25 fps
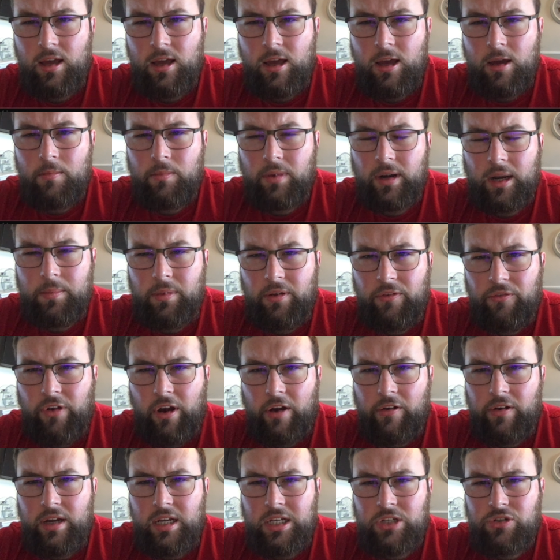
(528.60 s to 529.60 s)
But I'd be
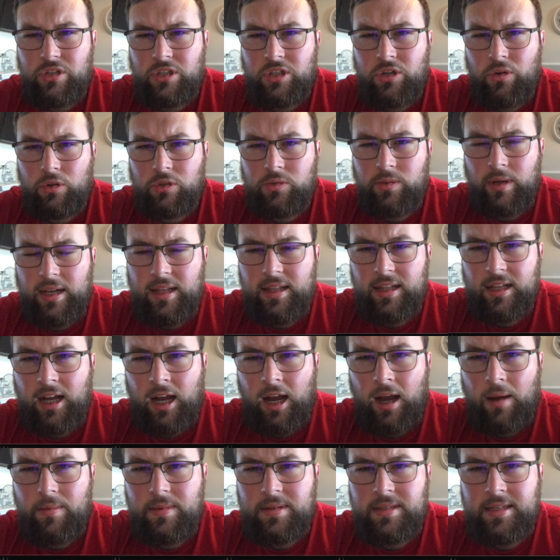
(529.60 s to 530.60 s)
very interested to know as well in the
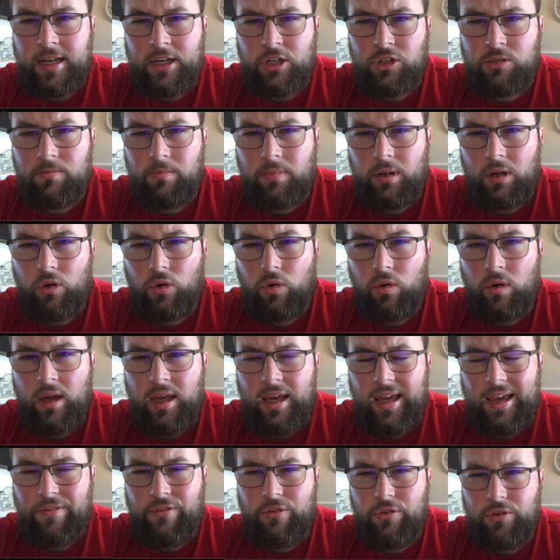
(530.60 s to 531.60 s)
comment section below
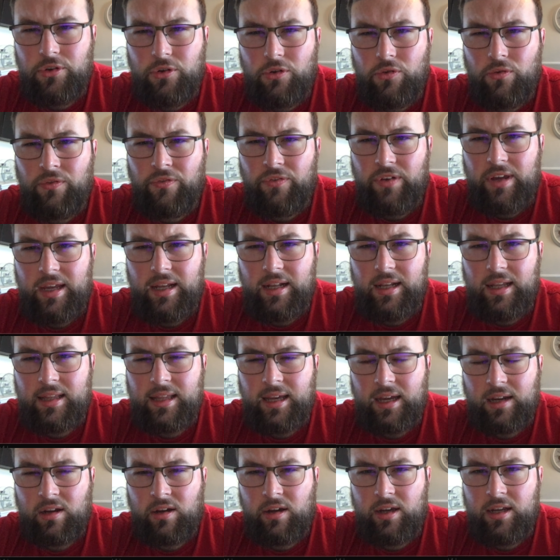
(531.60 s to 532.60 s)
if you do feel
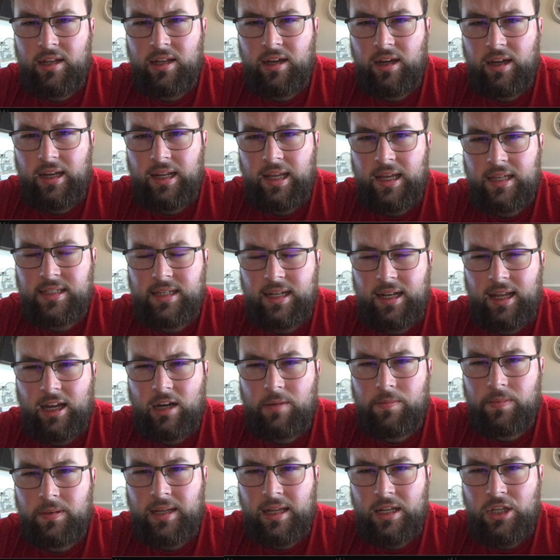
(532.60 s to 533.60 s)
that HighTide has a lot of
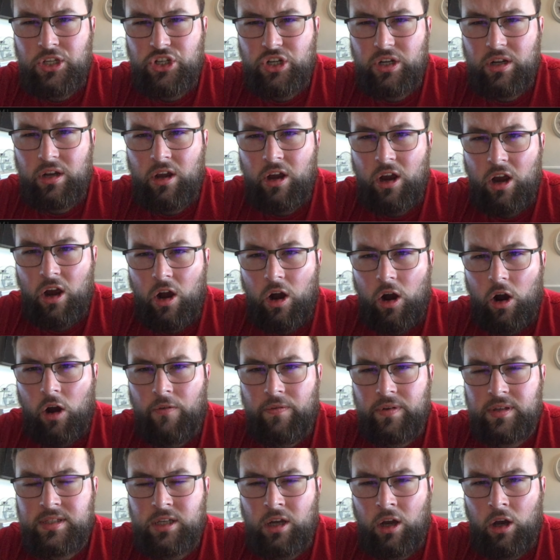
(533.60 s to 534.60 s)
potential or if
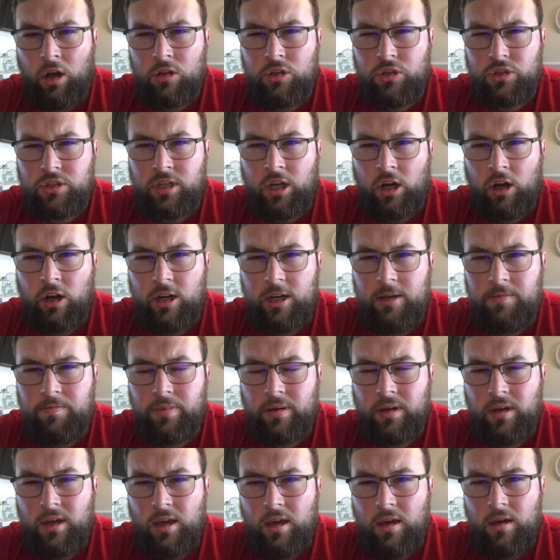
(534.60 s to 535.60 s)
it's all just hype.
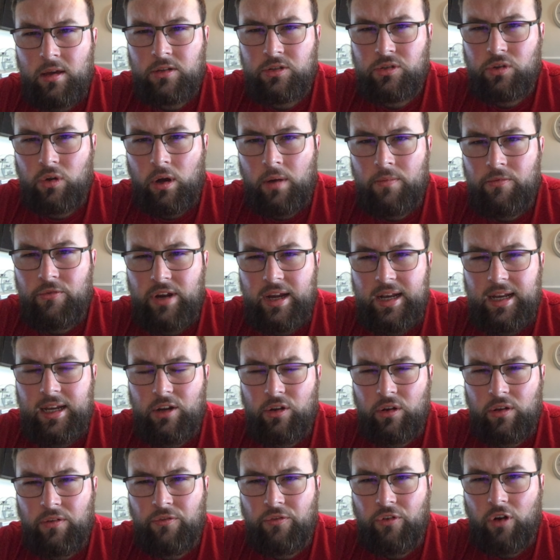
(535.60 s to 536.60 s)
So I'm really
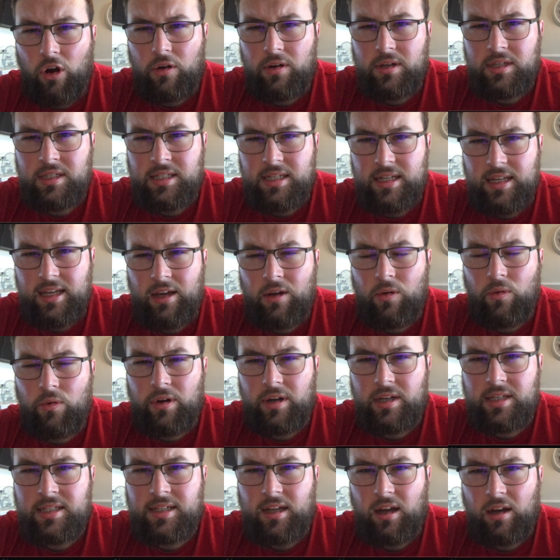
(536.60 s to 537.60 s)
looking forward to seeing where the
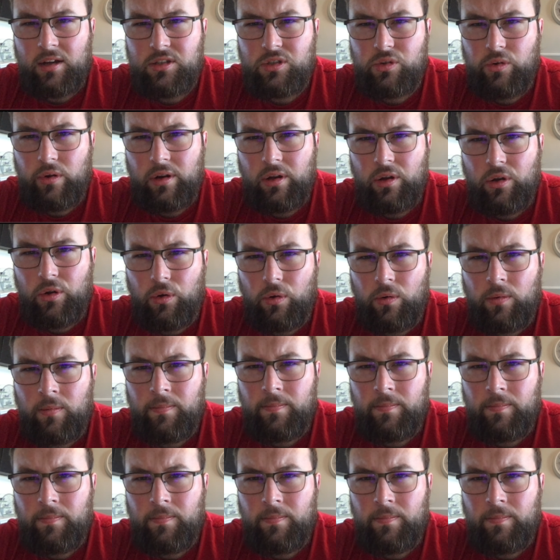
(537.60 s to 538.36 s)
stock is going to go.